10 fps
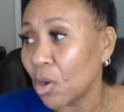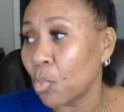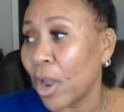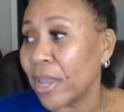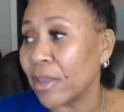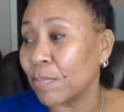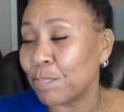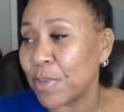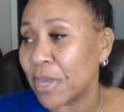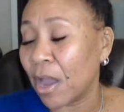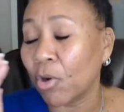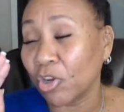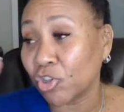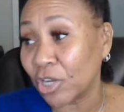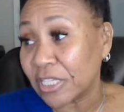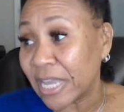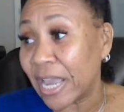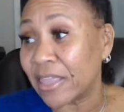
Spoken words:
right, or should I say,